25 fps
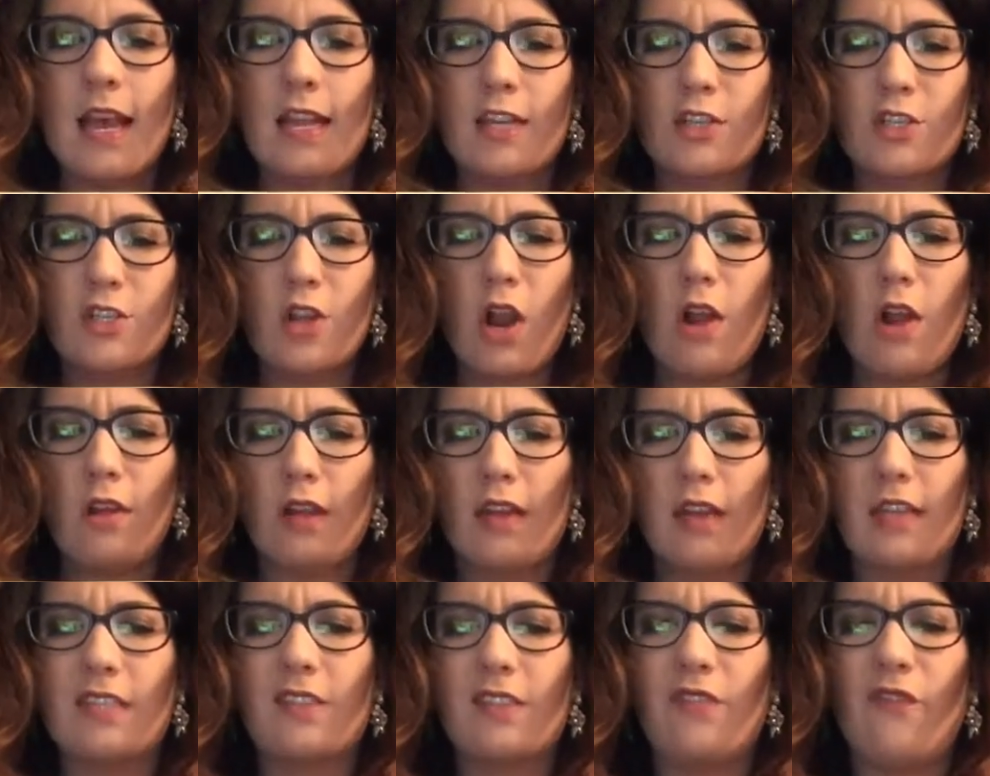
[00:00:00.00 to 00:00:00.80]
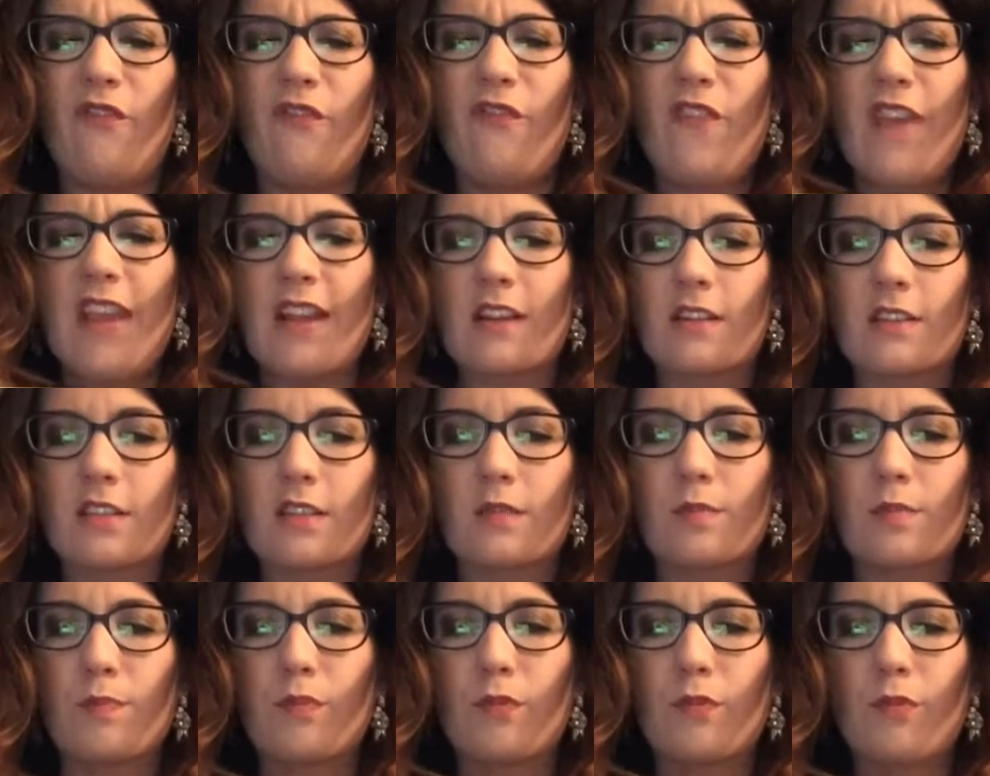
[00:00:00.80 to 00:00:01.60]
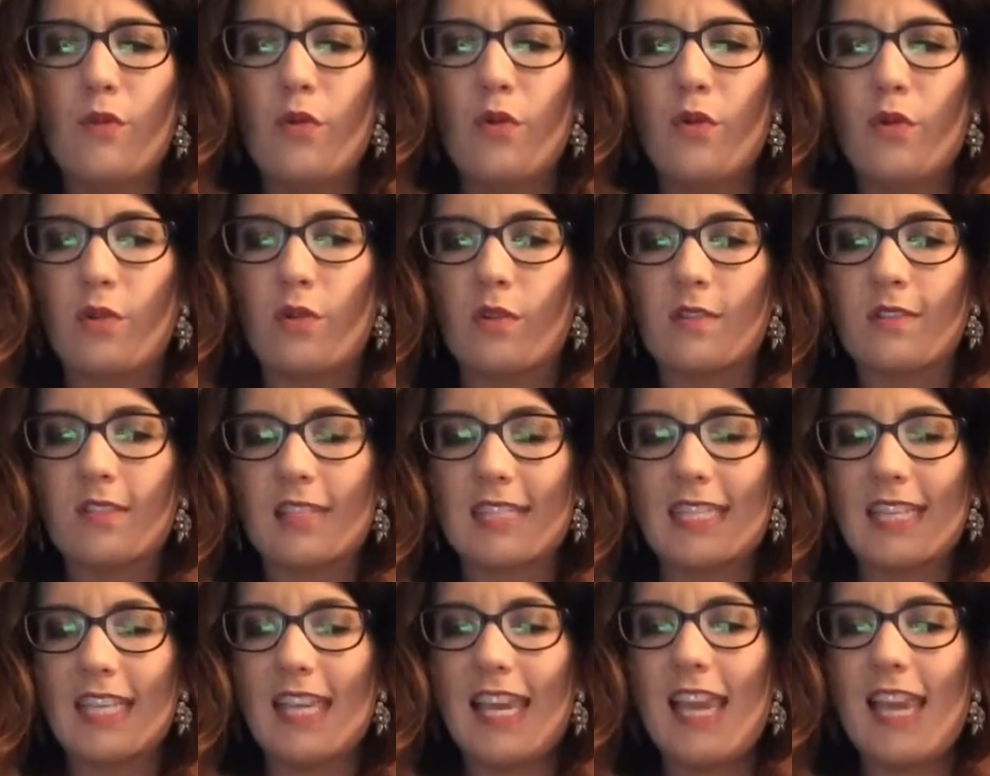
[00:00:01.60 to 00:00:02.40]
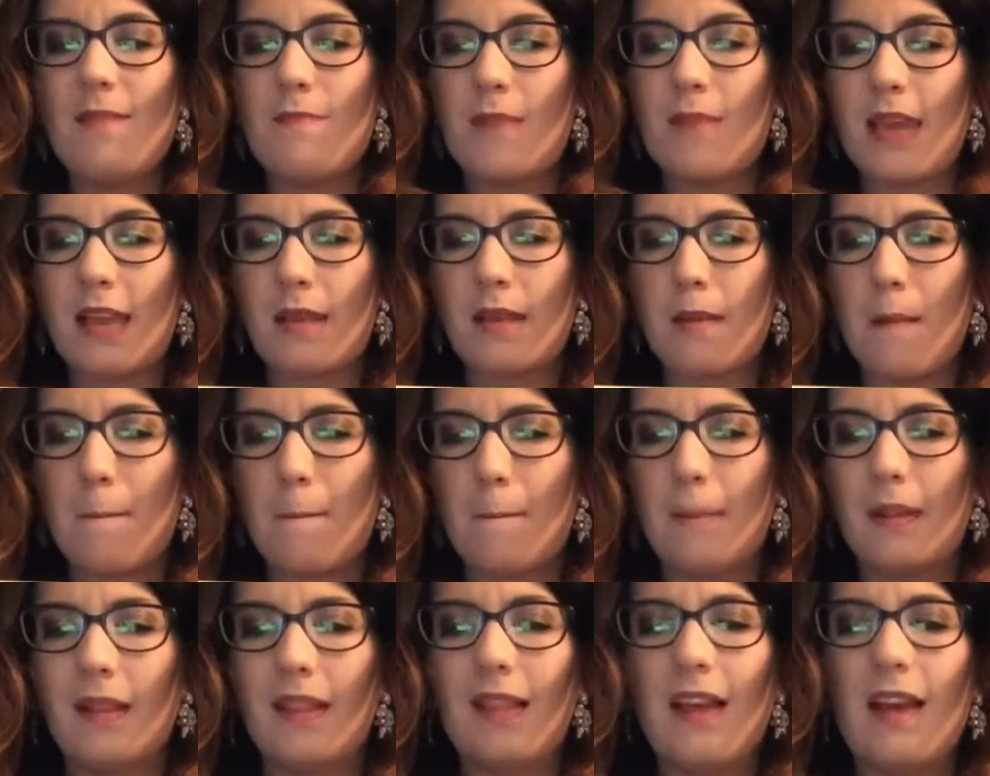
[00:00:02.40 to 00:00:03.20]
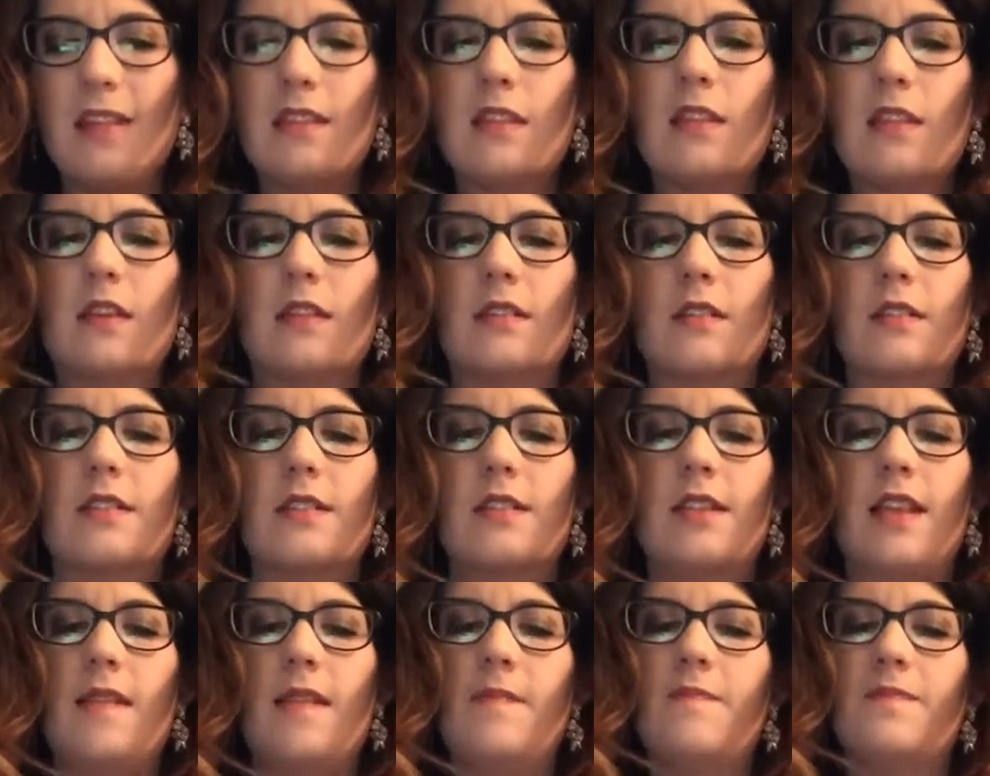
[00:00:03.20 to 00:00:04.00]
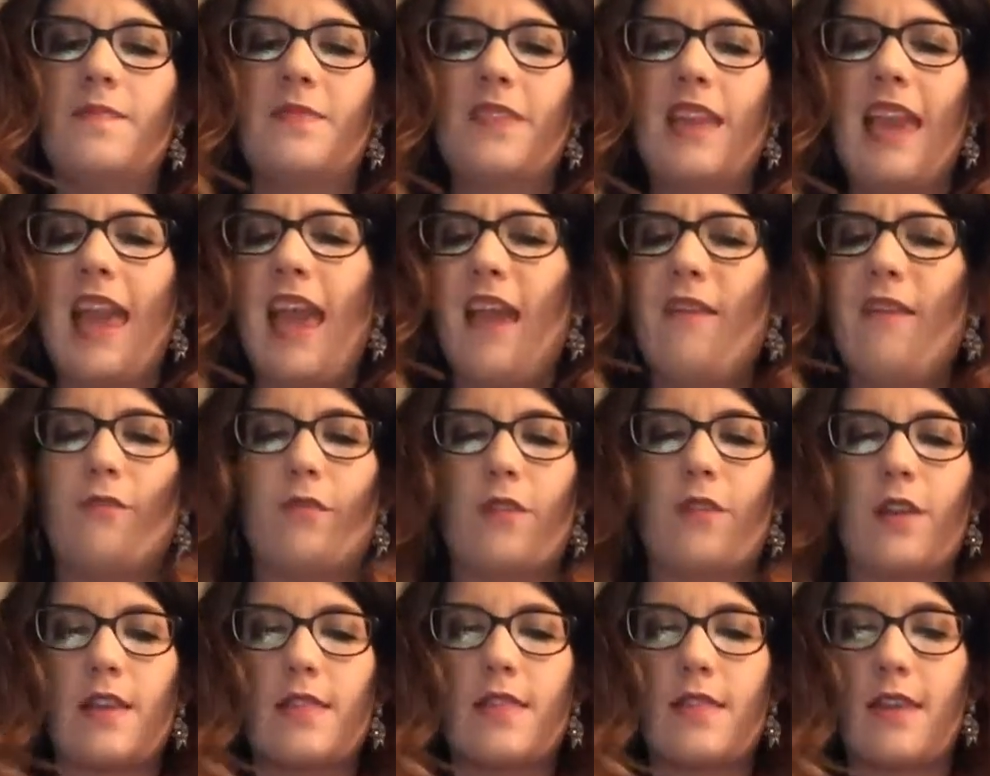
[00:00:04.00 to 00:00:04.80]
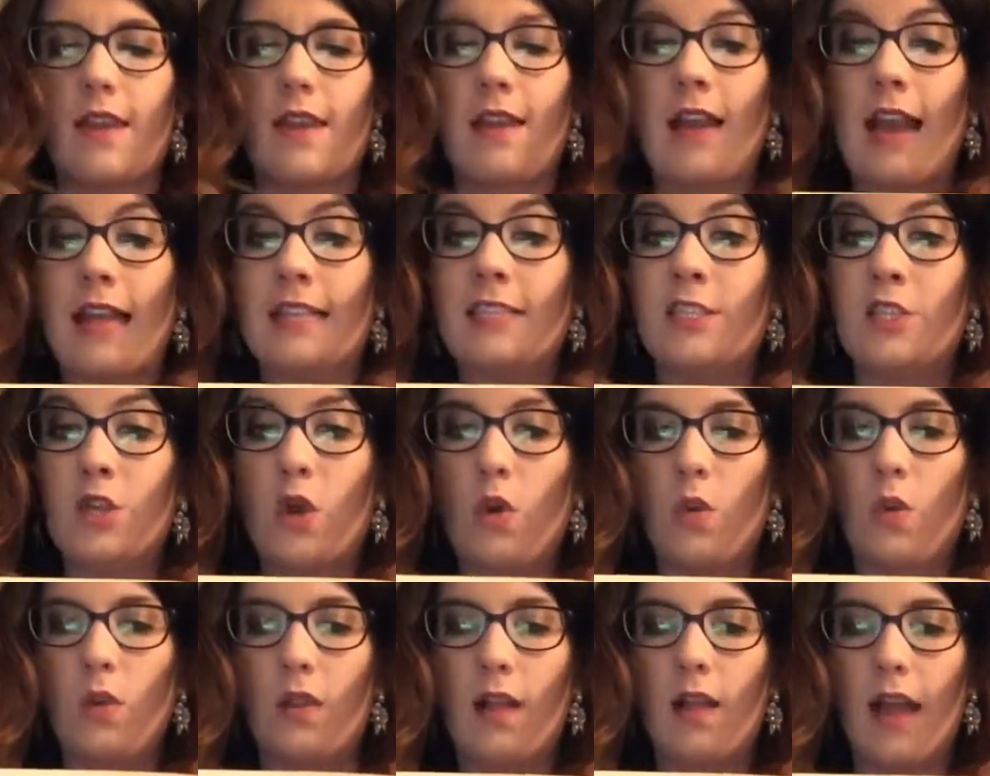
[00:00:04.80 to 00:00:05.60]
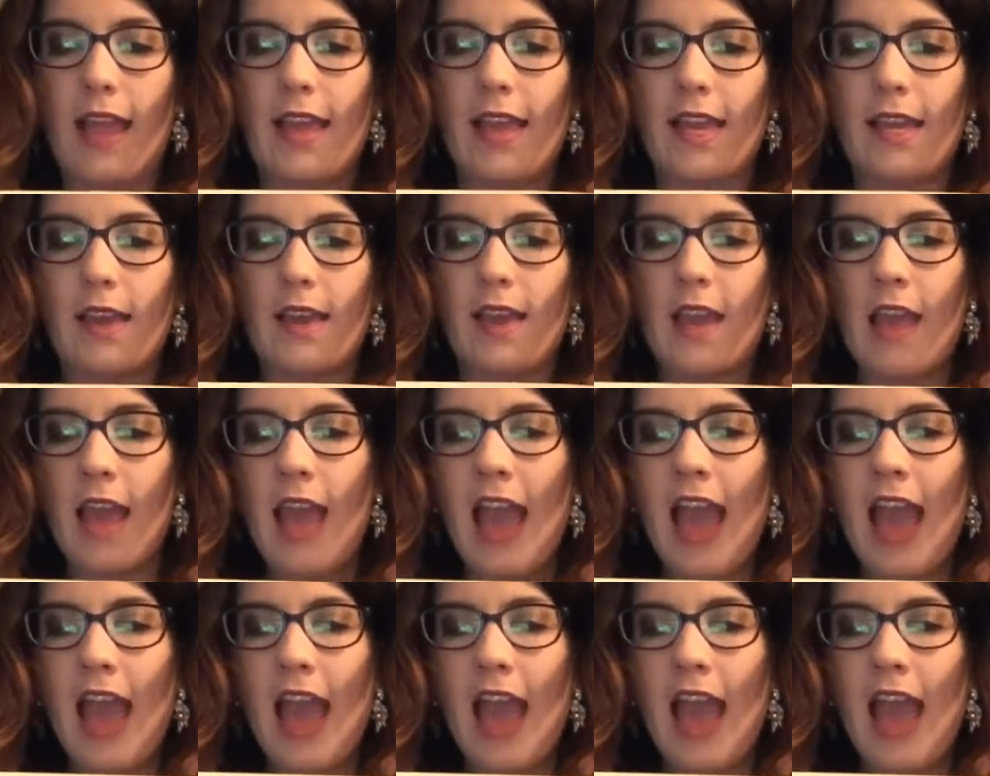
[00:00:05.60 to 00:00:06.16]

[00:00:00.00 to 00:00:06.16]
Charlotte is fierce, brutal, scheming, bloodthirsty, everything I don't like.